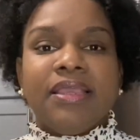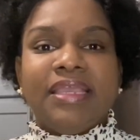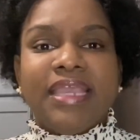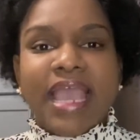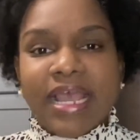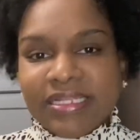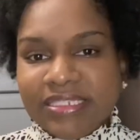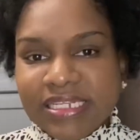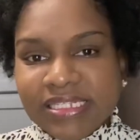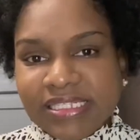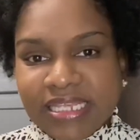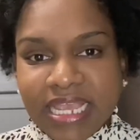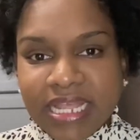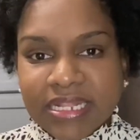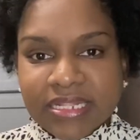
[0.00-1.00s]
Get
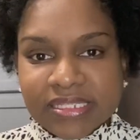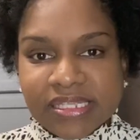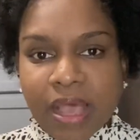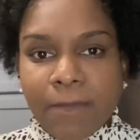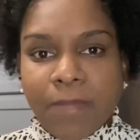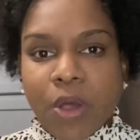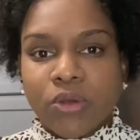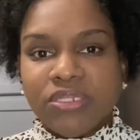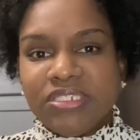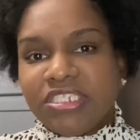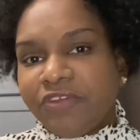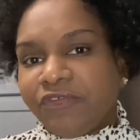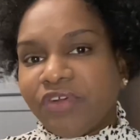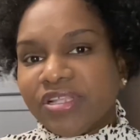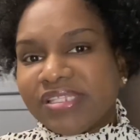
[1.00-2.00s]
details about the
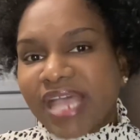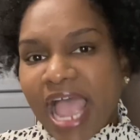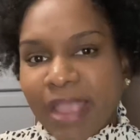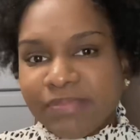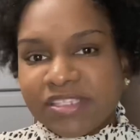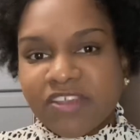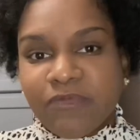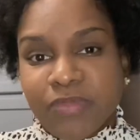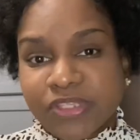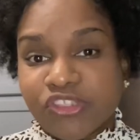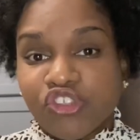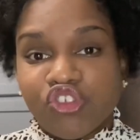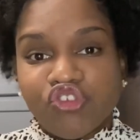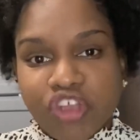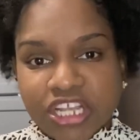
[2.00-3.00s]
different types of
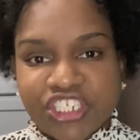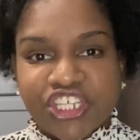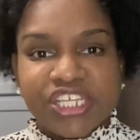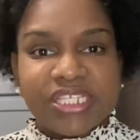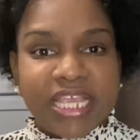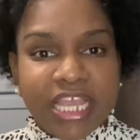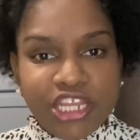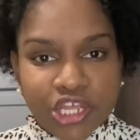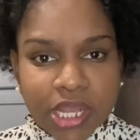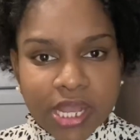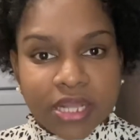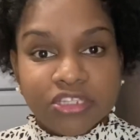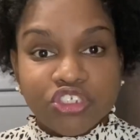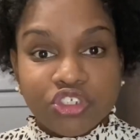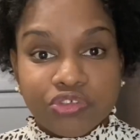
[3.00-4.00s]
business structures in your
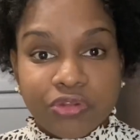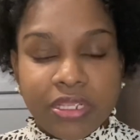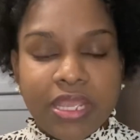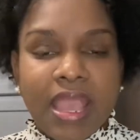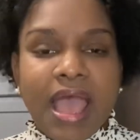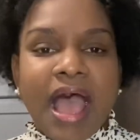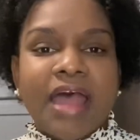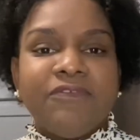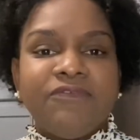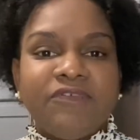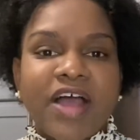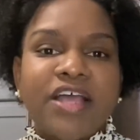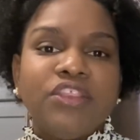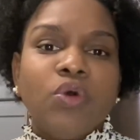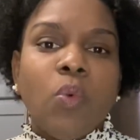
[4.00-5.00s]
country and
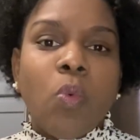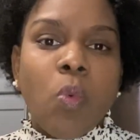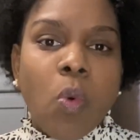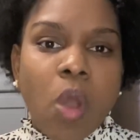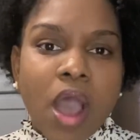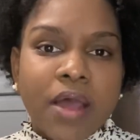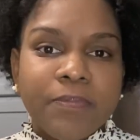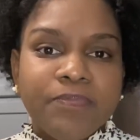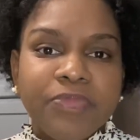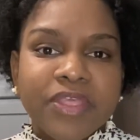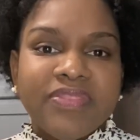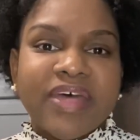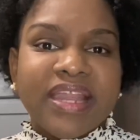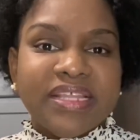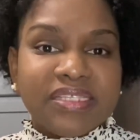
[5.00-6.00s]
find the one
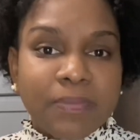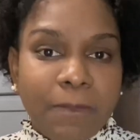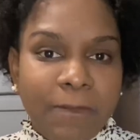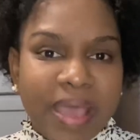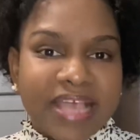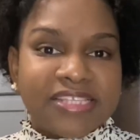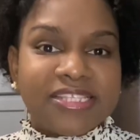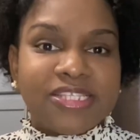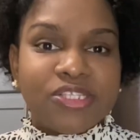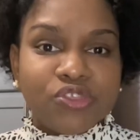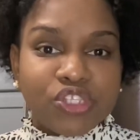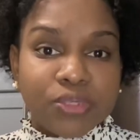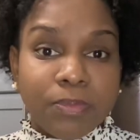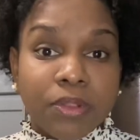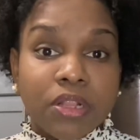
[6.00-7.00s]
that is best
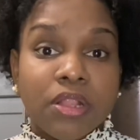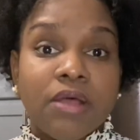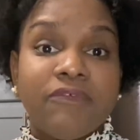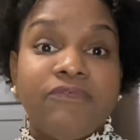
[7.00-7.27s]
suitable